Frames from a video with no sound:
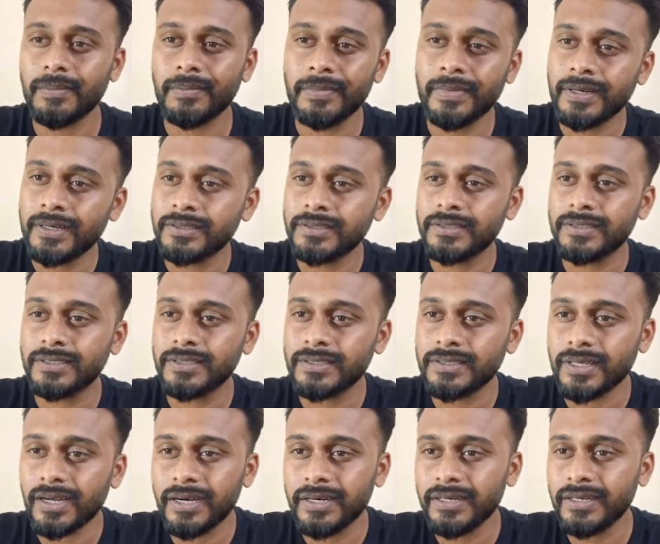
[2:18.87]

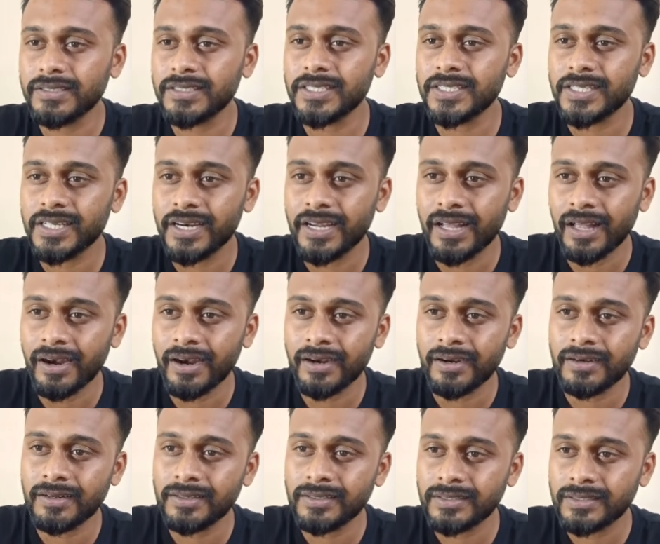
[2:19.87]
comments, unnecessary
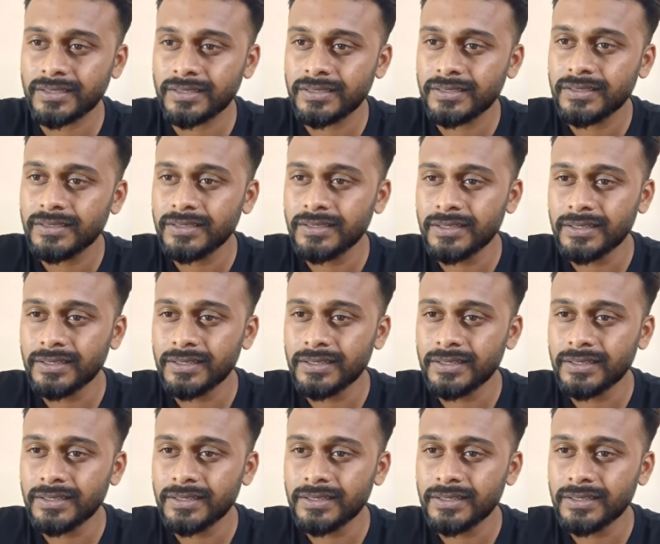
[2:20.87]
characters,